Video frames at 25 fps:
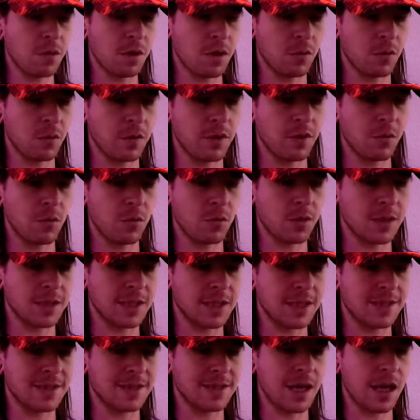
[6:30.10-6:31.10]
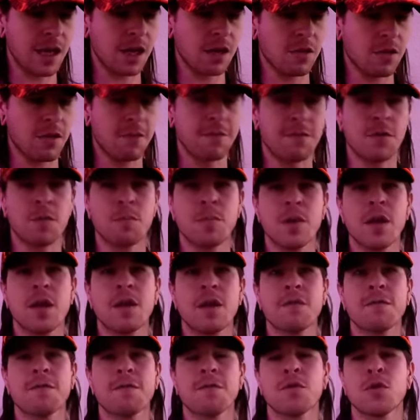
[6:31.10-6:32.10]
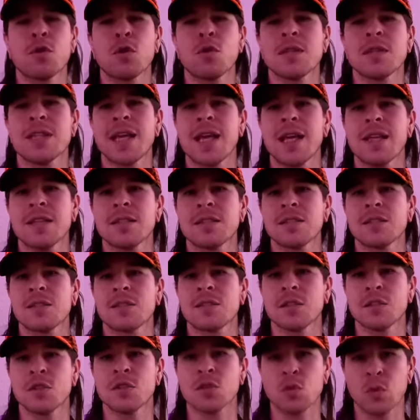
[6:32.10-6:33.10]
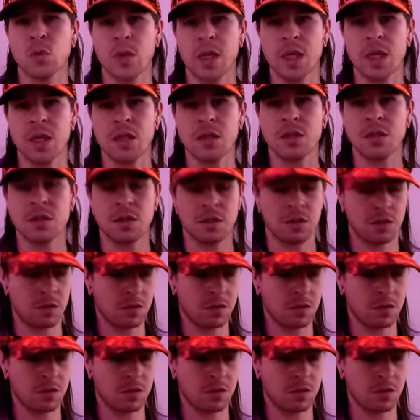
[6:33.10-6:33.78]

what's that saying? The forbidden fruit tastes the sweetest.